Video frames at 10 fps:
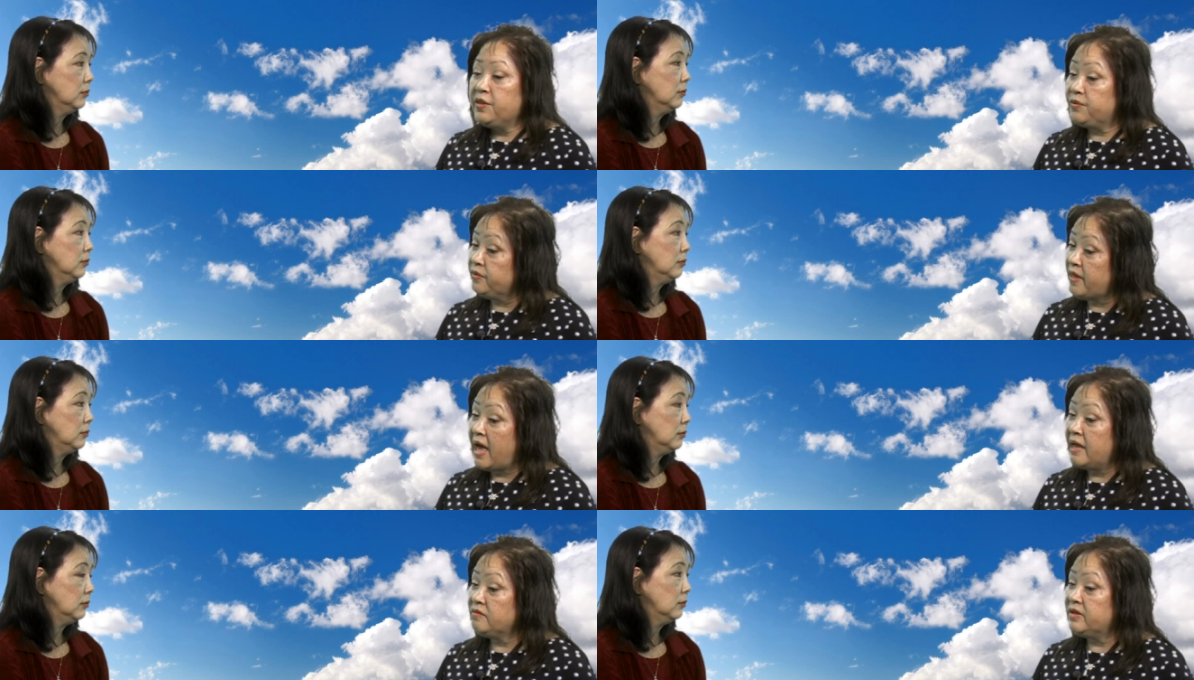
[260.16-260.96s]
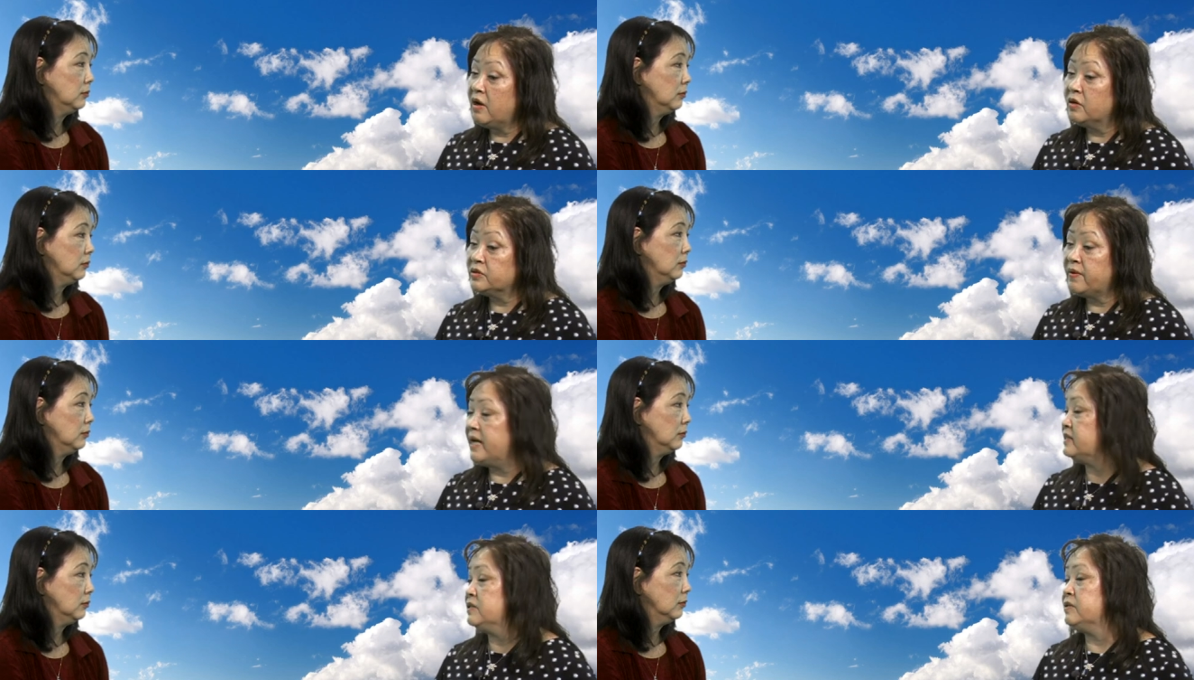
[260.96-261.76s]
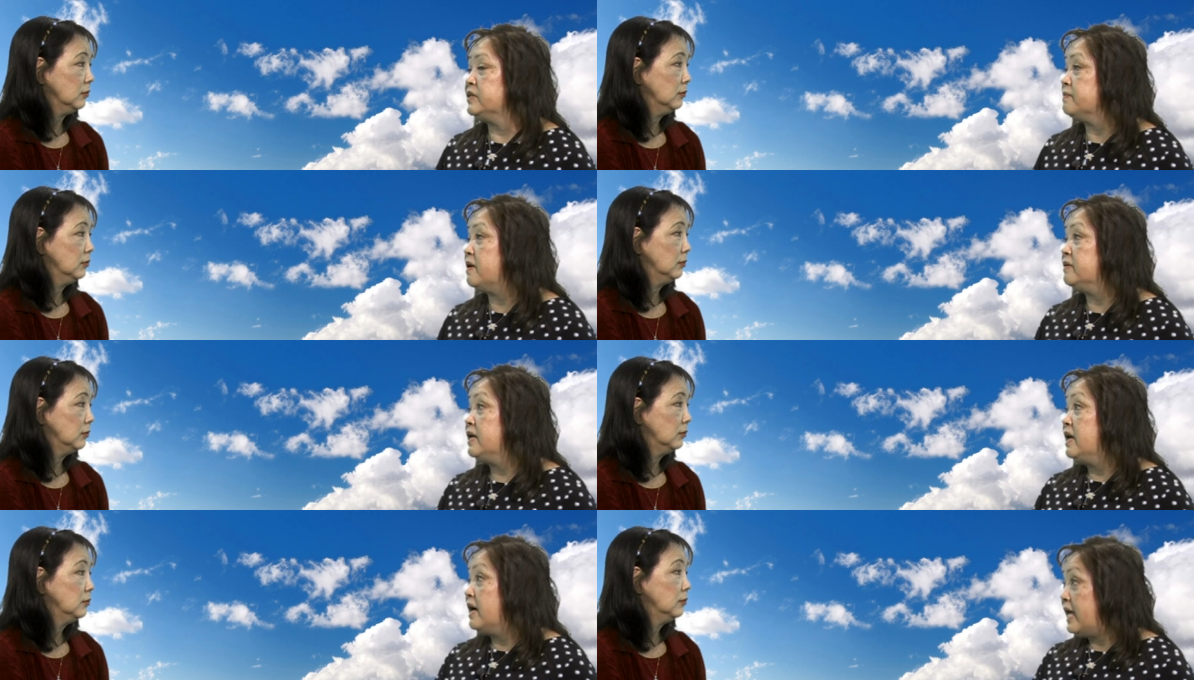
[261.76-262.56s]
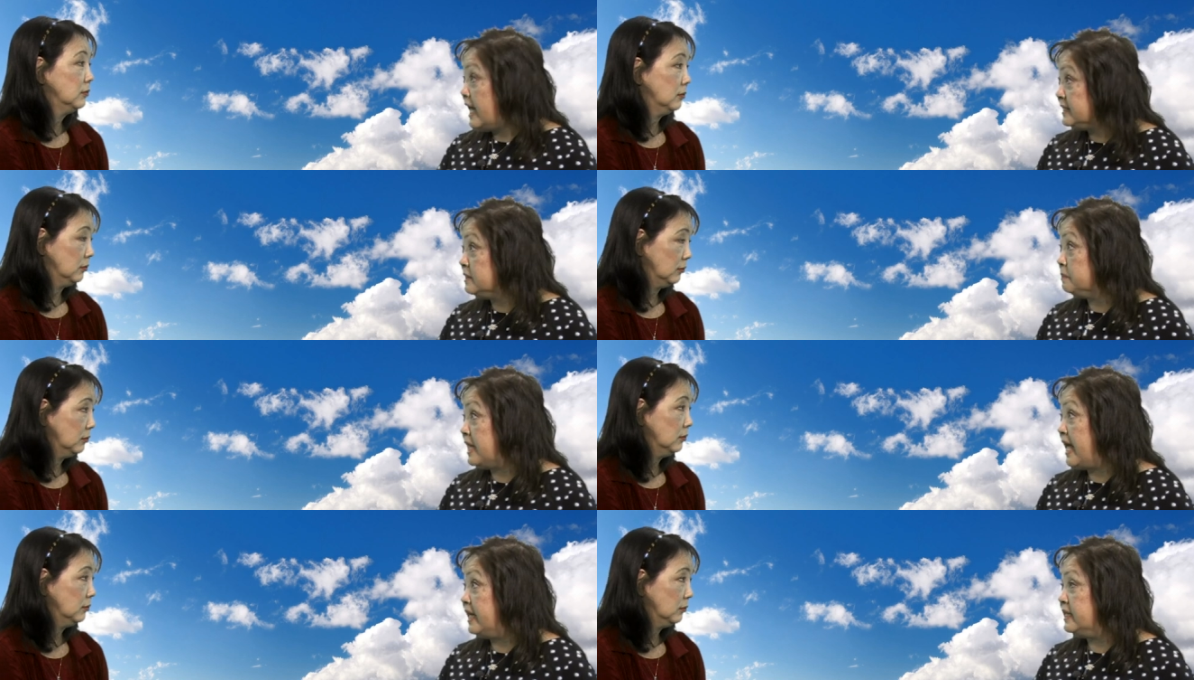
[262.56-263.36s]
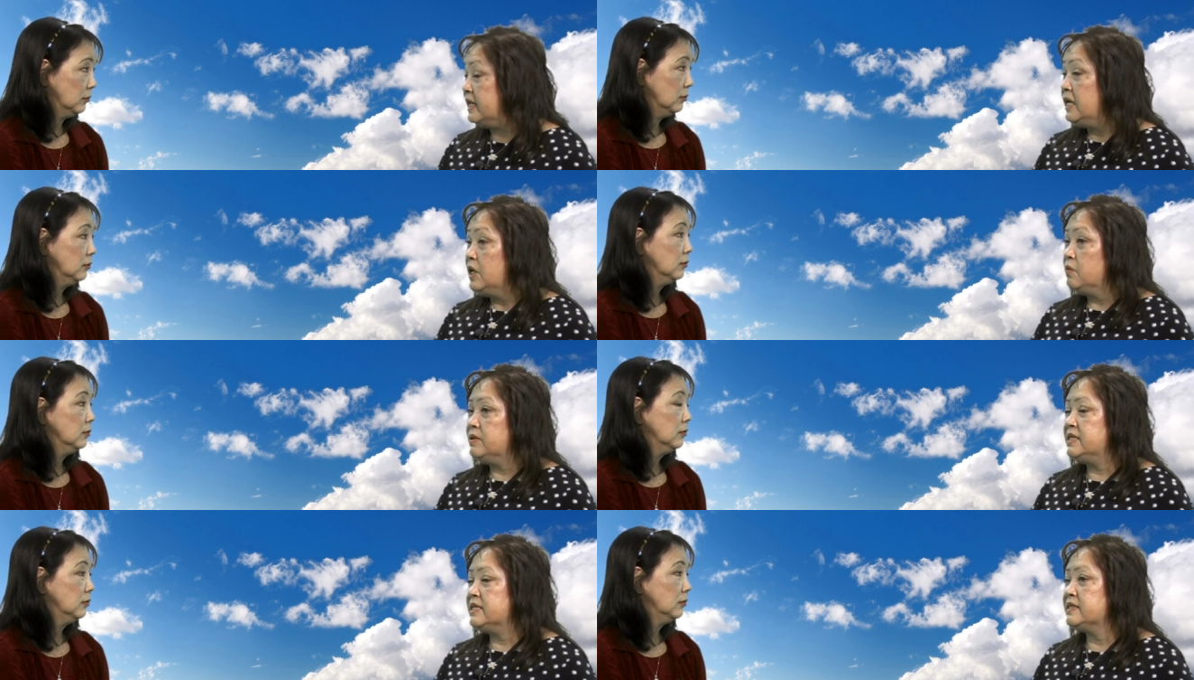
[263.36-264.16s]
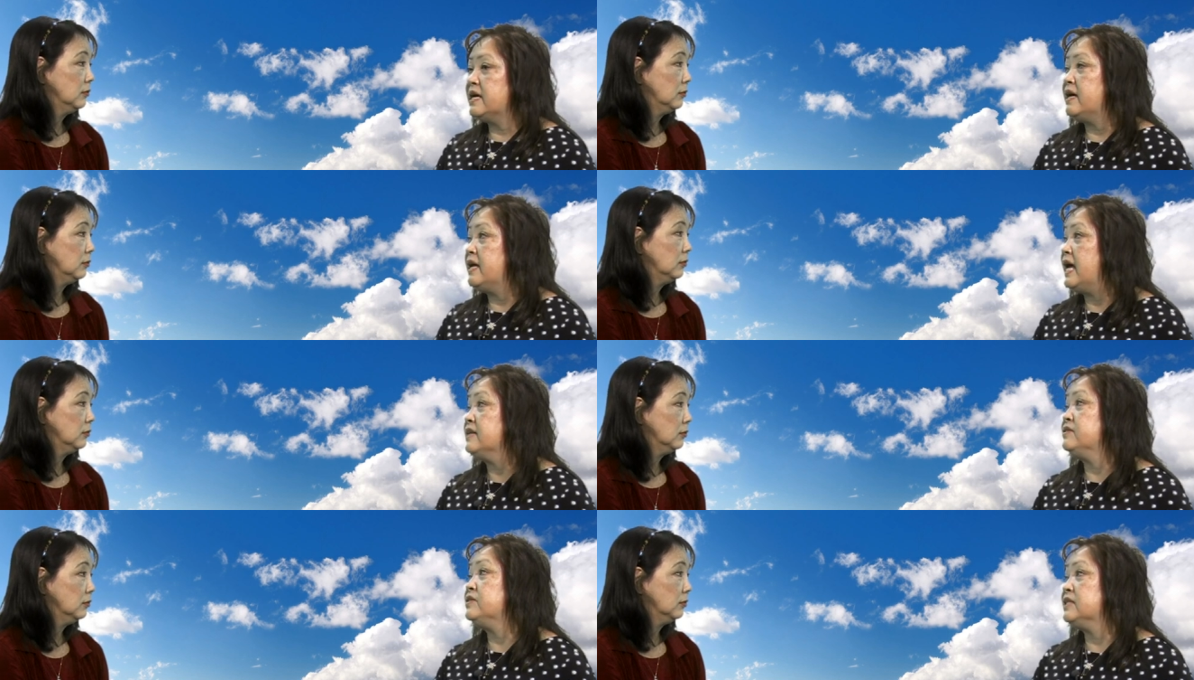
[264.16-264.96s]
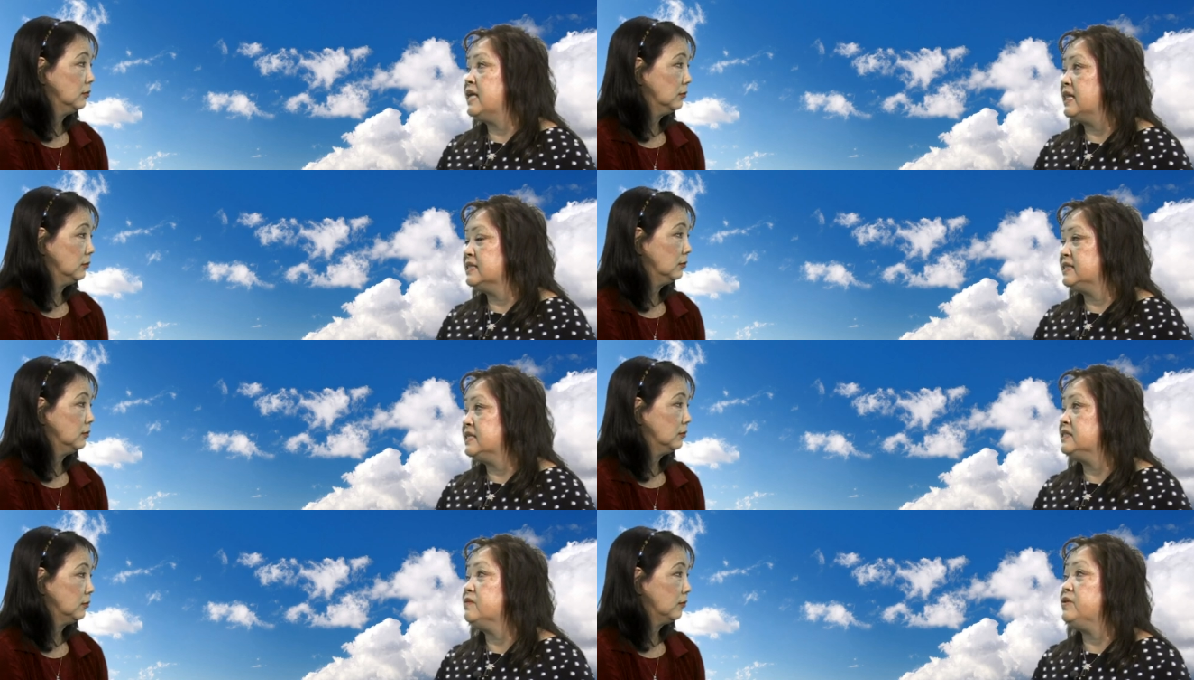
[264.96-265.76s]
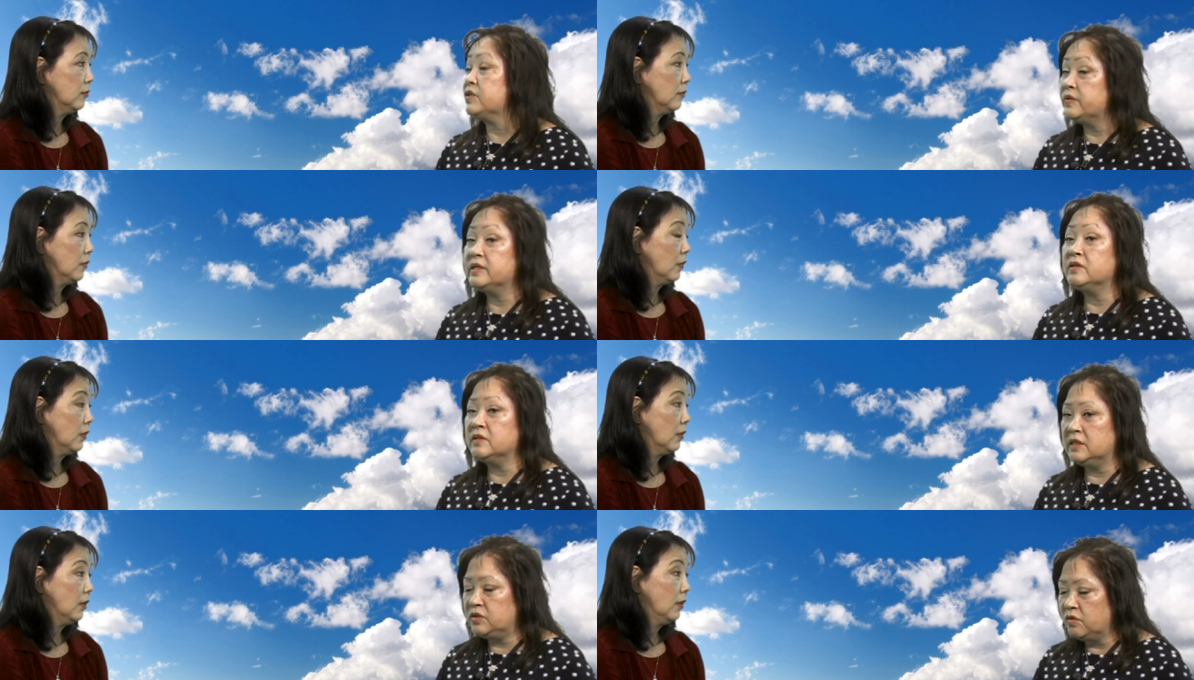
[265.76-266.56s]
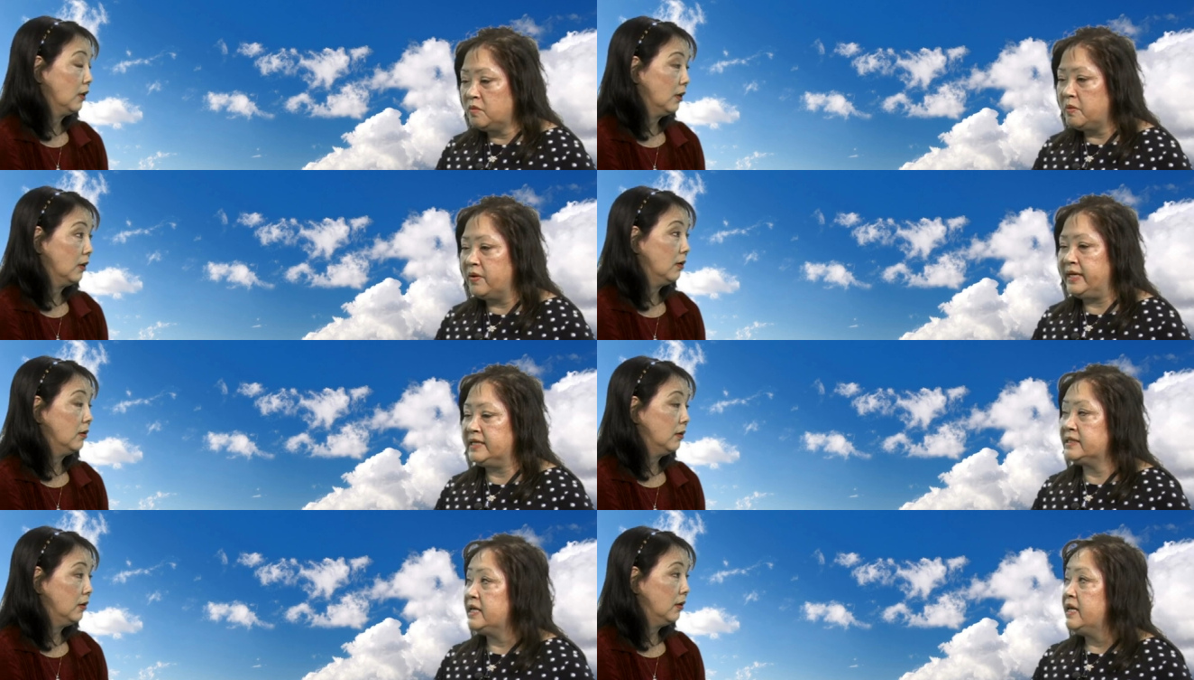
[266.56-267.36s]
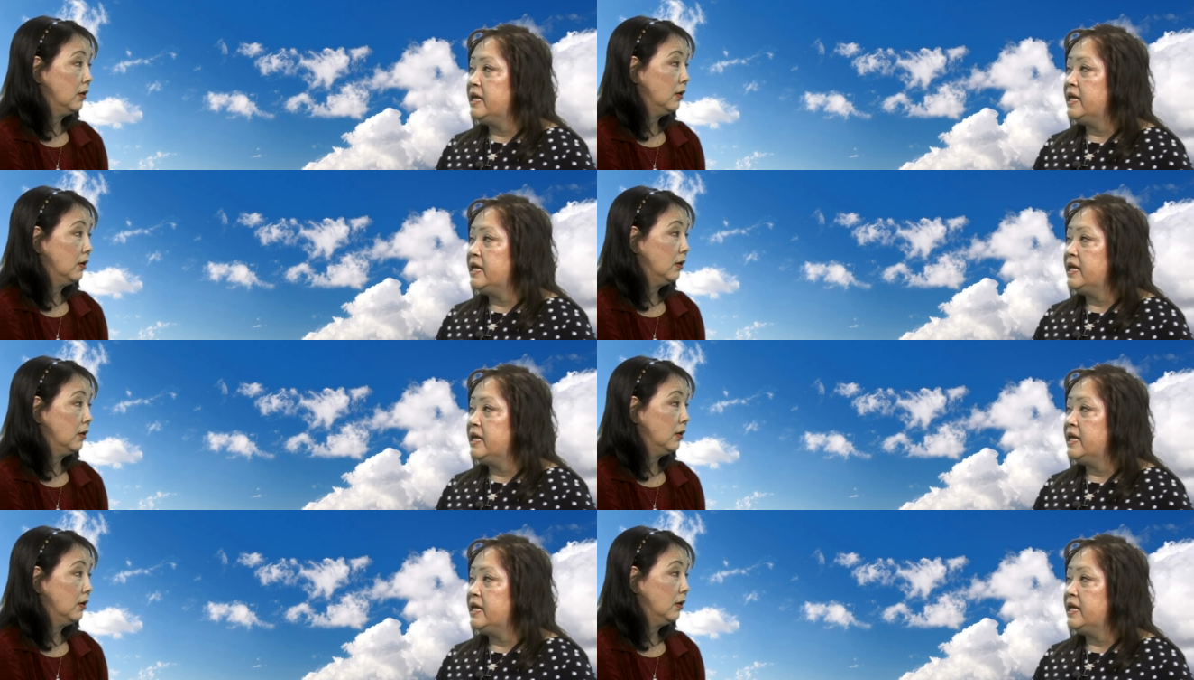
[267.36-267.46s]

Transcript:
Speaker 1: Through that, we also had to learn about HACCP plan, which is a hazard analysis of your critical control points.